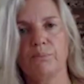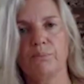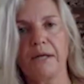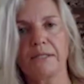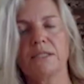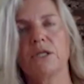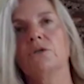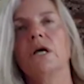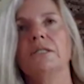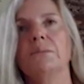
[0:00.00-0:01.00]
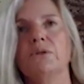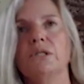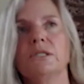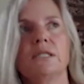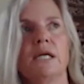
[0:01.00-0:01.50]
practice, and I
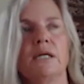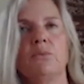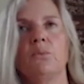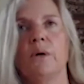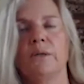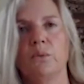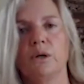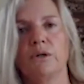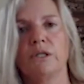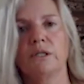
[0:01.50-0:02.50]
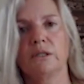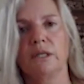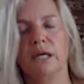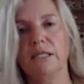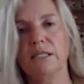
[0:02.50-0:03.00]
suppose it's when we're in
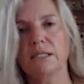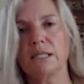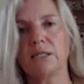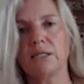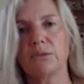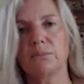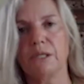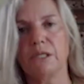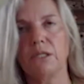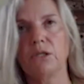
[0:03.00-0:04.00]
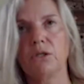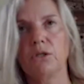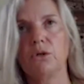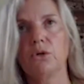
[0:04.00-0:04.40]
any state to be